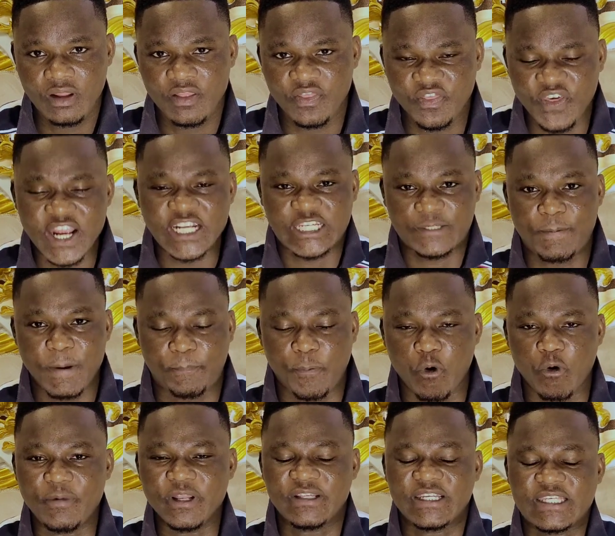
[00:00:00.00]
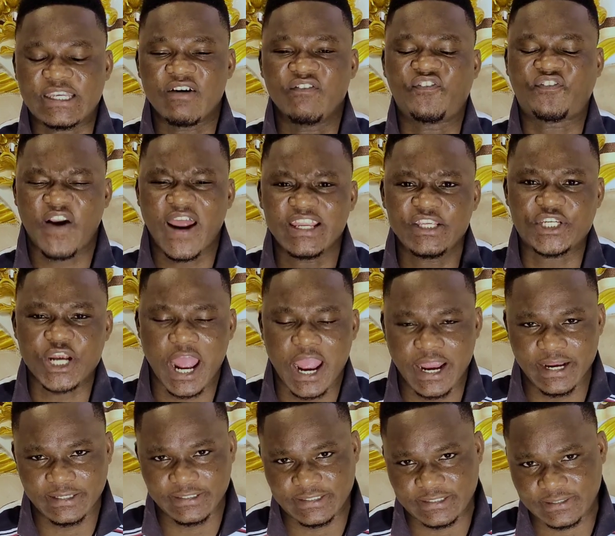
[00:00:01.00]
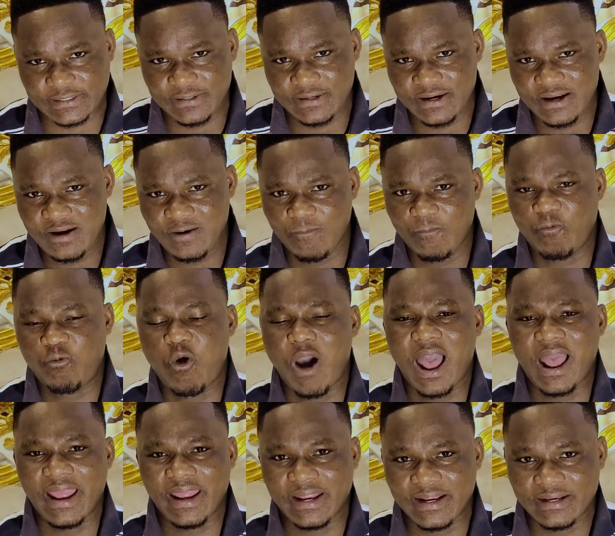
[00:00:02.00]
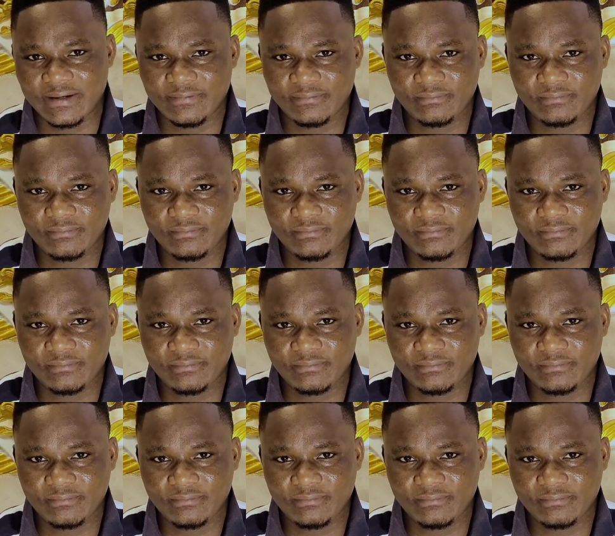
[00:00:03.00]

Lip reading: These people will be disenfranchised. Why?